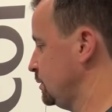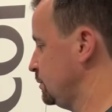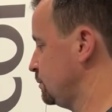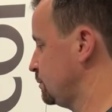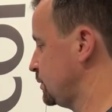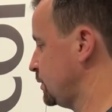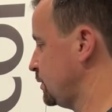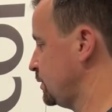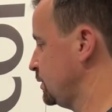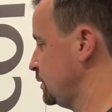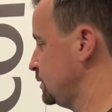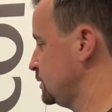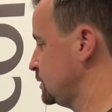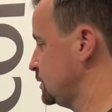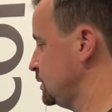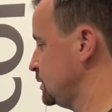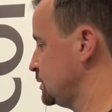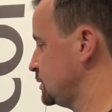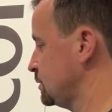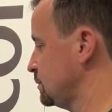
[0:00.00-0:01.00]
30
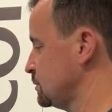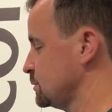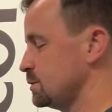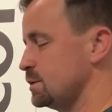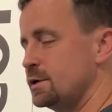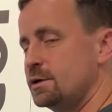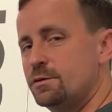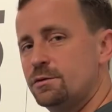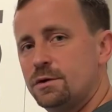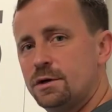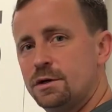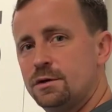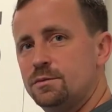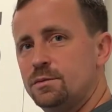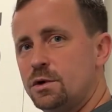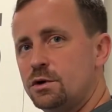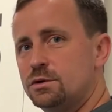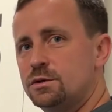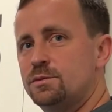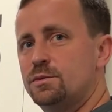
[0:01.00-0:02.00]
systems where they're running
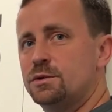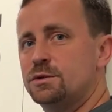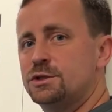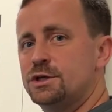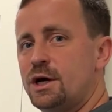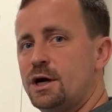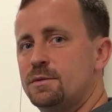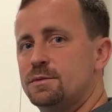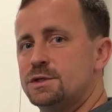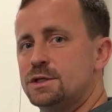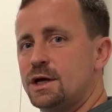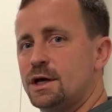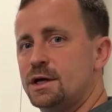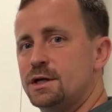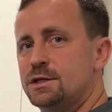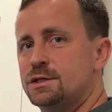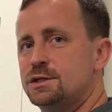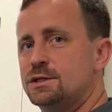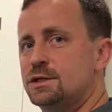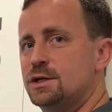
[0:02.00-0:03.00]
multiple job
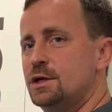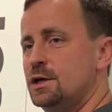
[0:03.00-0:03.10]
sites,